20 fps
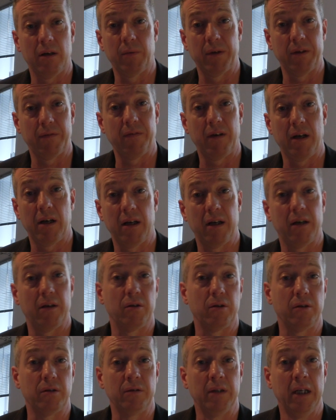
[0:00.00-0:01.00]
with
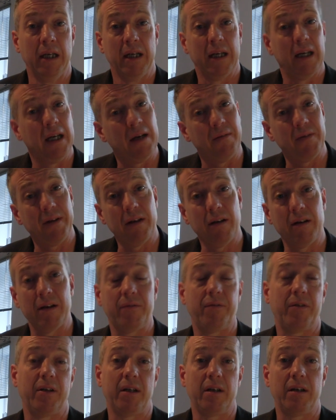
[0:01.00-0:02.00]
fire or have an eye
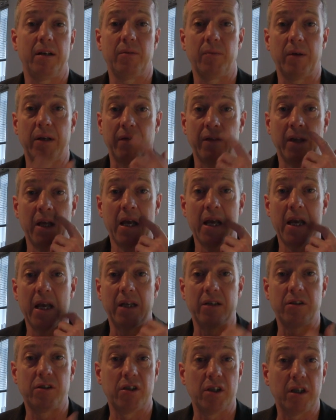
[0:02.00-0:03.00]
for an eye with,
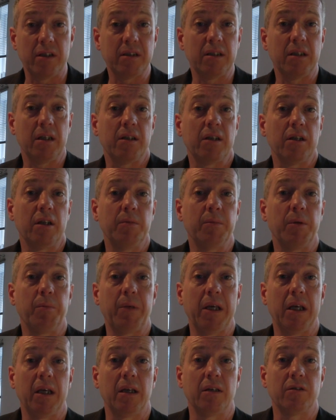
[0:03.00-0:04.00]
is just another human
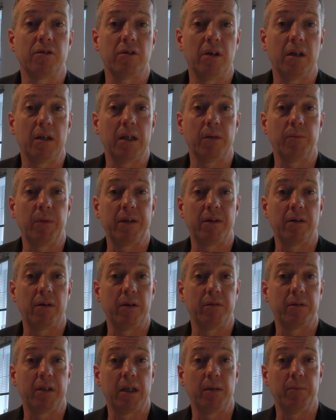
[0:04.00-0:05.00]
being struggling with their
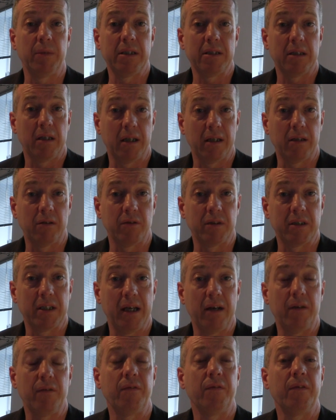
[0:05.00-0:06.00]
own demons like
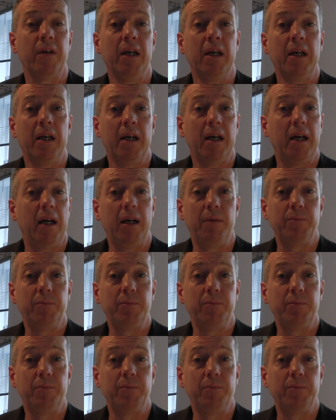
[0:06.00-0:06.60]
yourself.